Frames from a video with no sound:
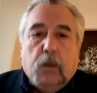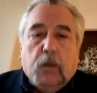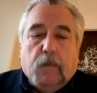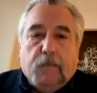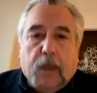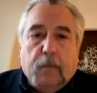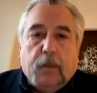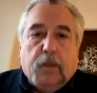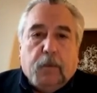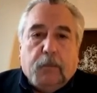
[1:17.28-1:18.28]
the
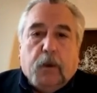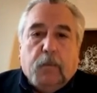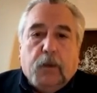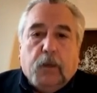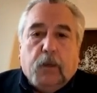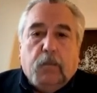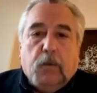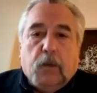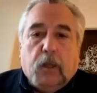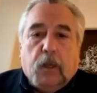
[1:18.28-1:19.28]
family, the department, and the
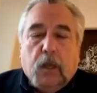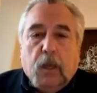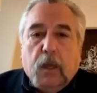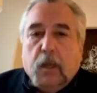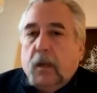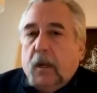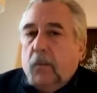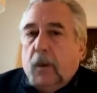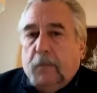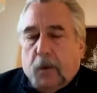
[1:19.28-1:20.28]
community in any
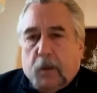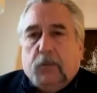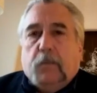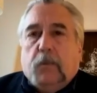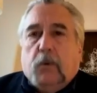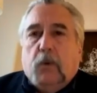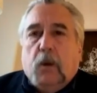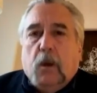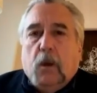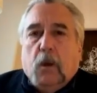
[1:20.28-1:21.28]
way possible
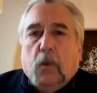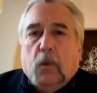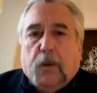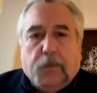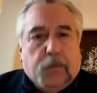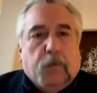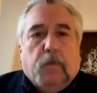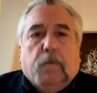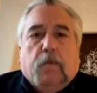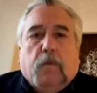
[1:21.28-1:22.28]
with
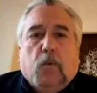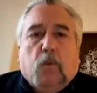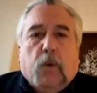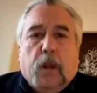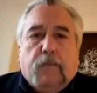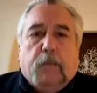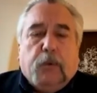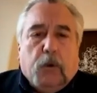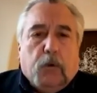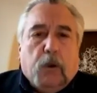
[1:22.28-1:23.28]
whatever
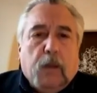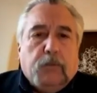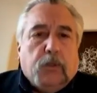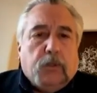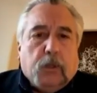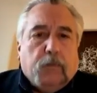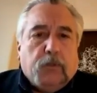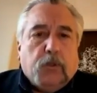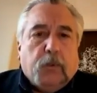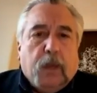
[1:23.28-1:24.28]
programs and
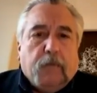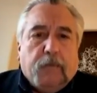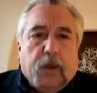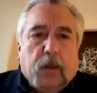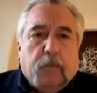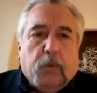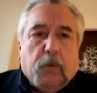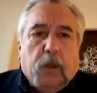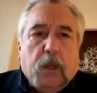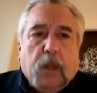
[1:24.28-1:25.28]
services we have
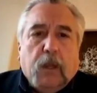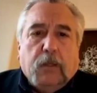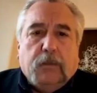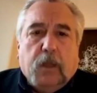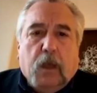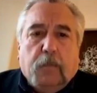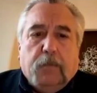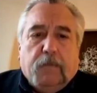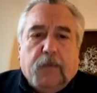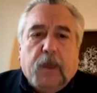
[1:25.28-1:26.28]
available to help
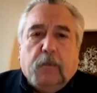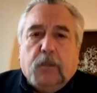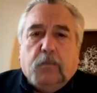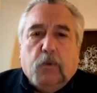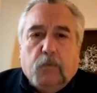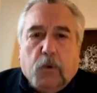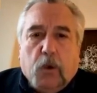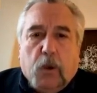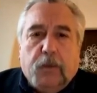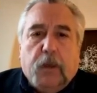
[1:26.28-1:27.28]
the families move
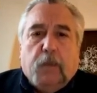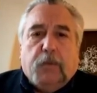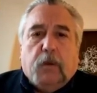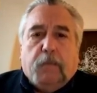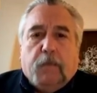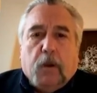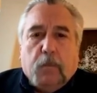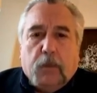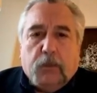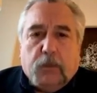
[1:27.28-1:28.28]
on, to help the
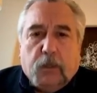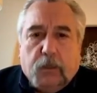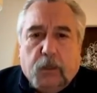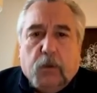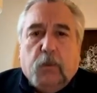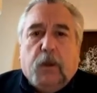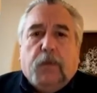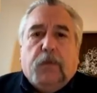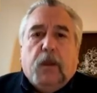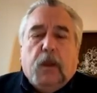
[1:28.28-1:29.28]
departments to deal
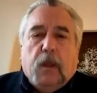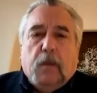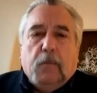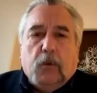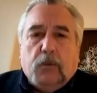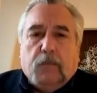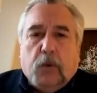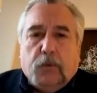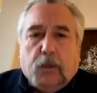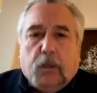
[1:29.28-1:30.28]
with, and most of
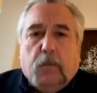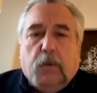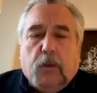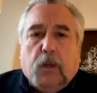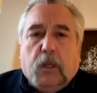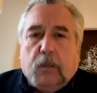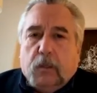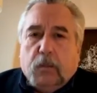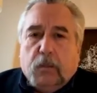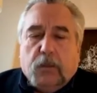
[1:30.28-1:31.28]
all, the community
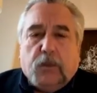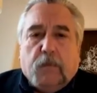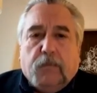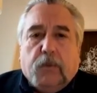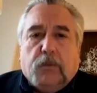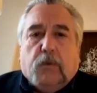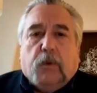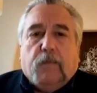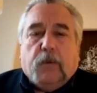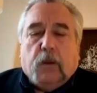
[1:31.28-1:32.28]
to, to suffer this
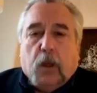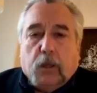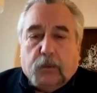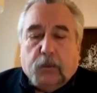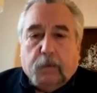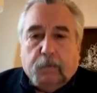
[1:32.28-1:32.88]
grief and loss.